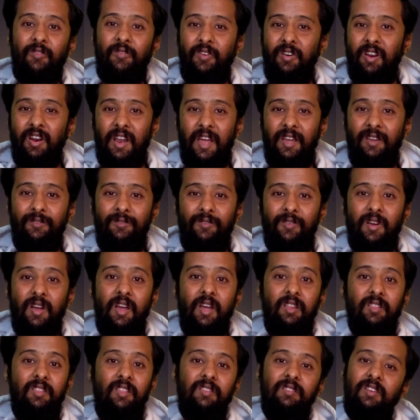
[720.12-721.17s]
of our life
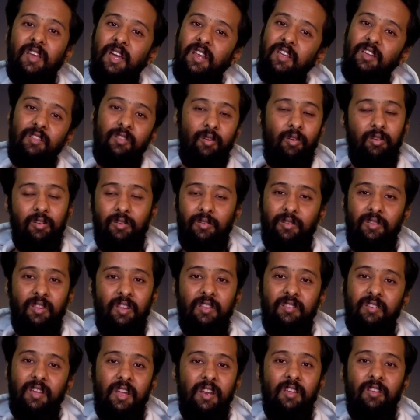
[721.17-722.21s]
this carries on.
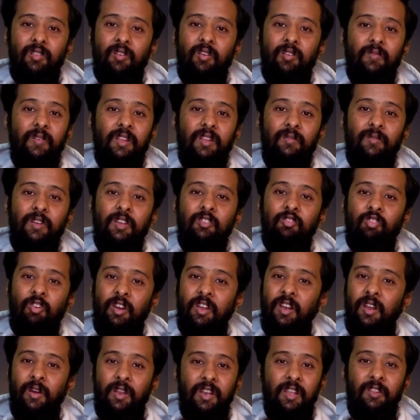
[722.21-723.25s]
This carries on when we
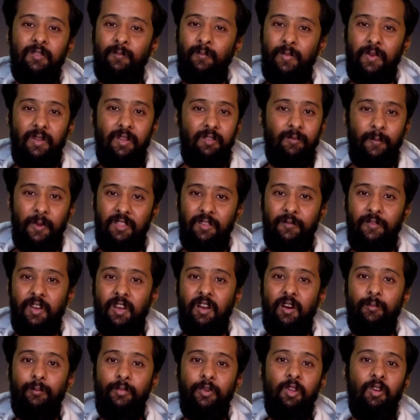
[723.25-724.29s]
join any spe specific
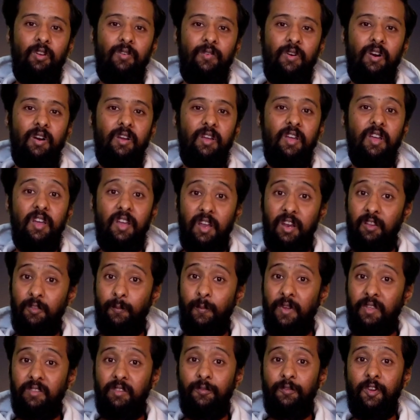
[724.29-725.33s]
company or work, and
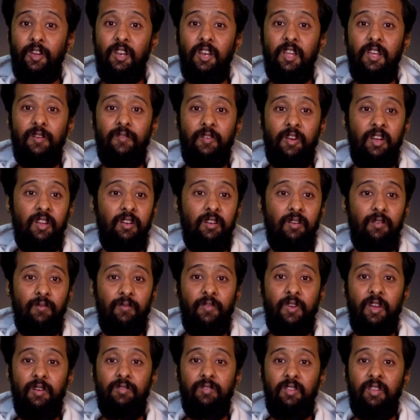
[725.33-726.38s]
specifically when
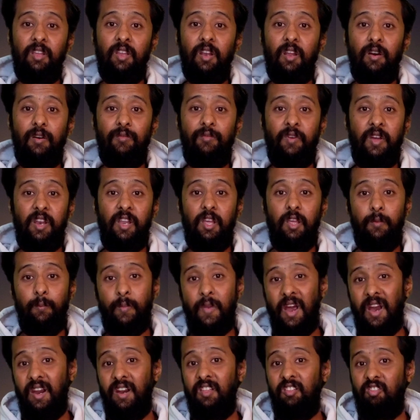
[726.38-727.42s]
we have seen a very
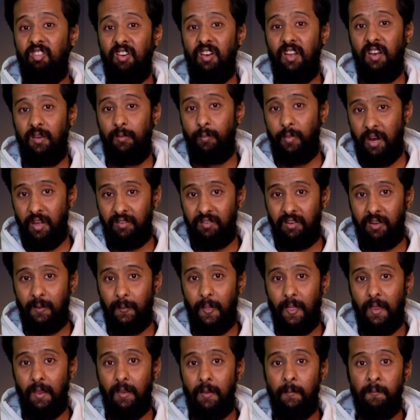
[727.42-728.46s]
bad engineering past,
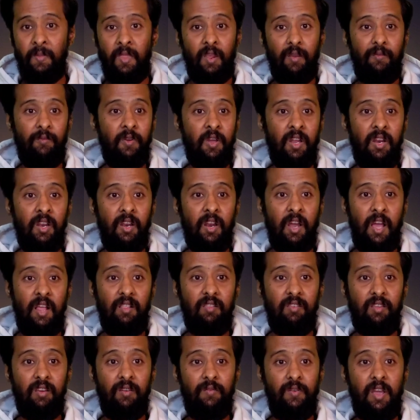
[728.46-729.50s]
wherein
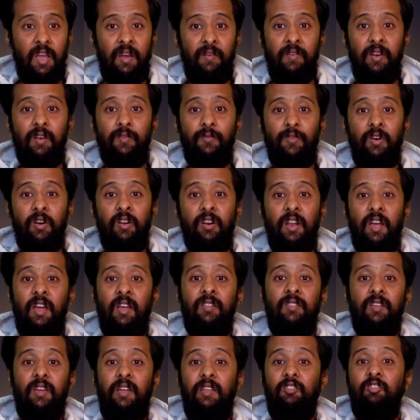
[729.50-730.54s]
I'll say we haven't worked
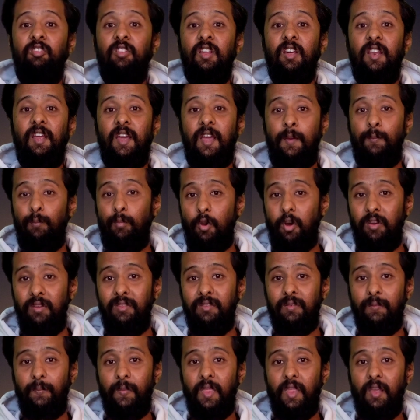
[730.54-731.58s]
as engineering
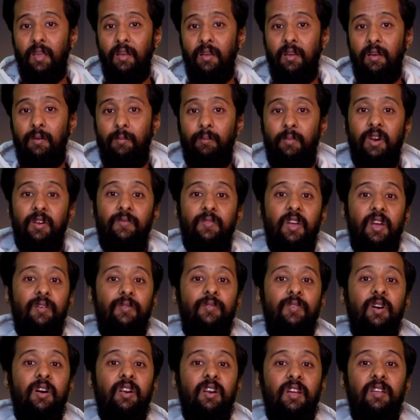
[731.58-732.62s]
employees, but we
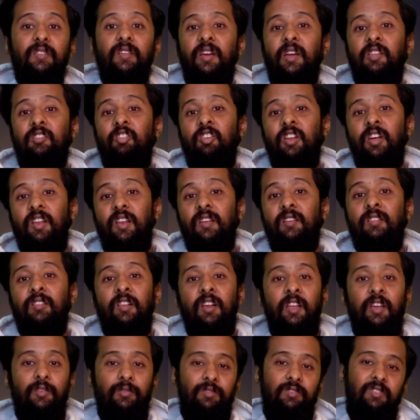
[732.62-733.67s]
have worked as engineering
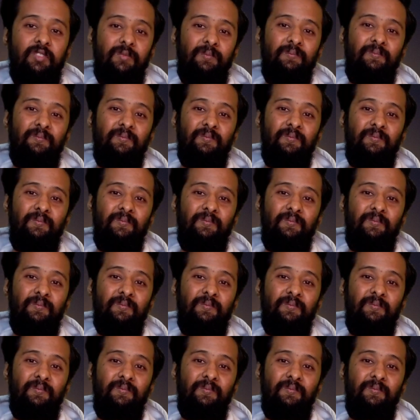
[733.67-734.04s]
slaves.